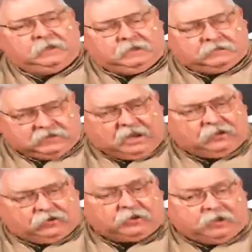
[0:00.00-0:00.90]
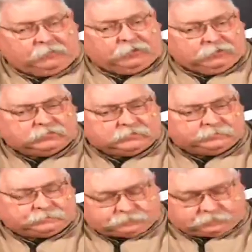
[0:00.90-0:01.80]
It's not going to come loose.
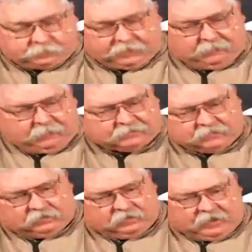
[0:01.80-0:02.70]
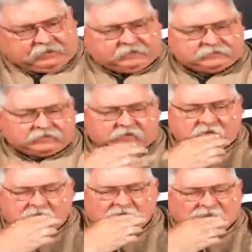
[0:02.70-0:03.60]
It makes it a lot
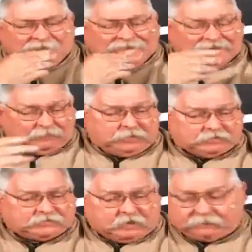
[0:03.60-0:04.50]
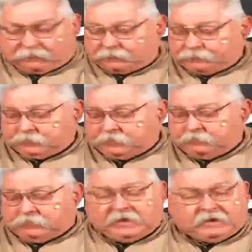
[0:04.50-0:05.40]
easier and a bit safer.
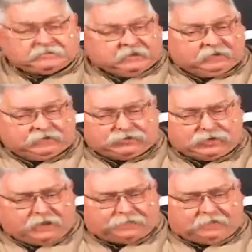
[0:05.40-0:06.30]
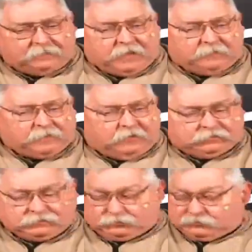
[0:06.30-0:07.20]
But like I say, nothing about power
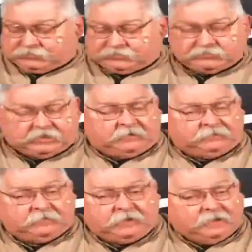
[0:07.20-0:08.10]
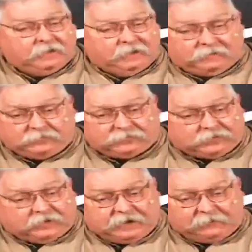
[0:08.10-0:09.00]
tools is safe.
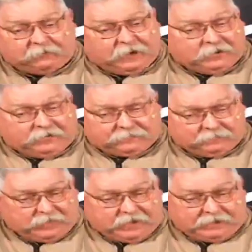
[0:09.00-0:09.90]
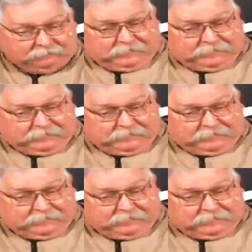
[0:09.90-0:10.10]
Understand that right off the bat.